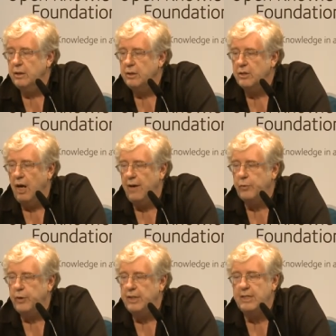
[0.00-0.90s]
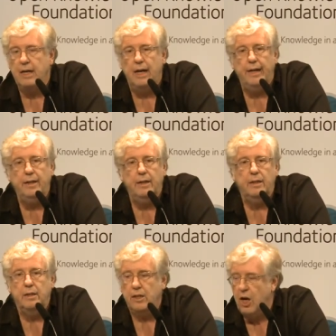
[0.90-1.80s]
software design,
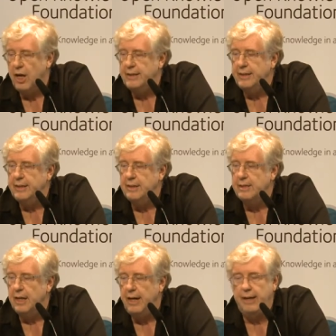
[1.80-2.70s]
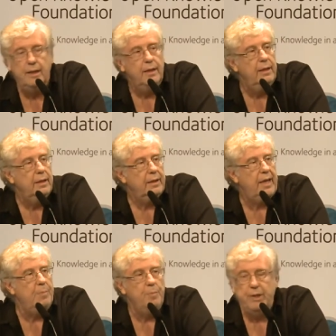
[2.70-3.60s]
content design,
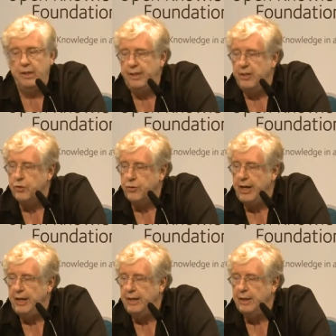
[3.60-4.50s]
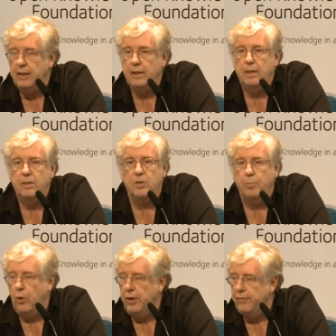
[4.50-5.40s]
capability and training,
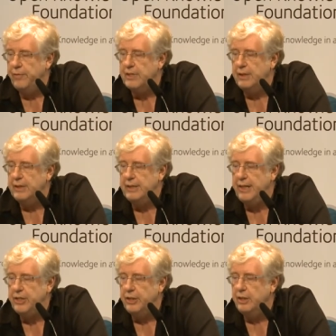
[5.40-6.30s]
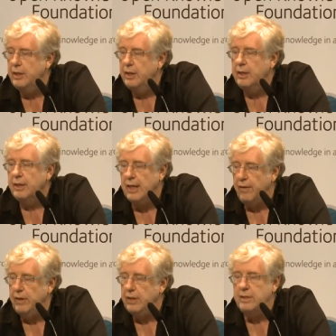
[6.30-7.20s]
support and facilitation,
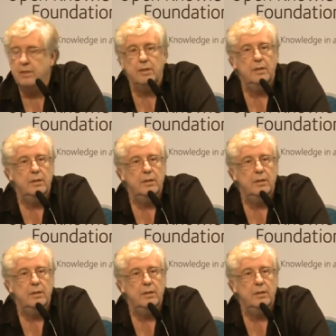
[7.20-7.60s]
governance,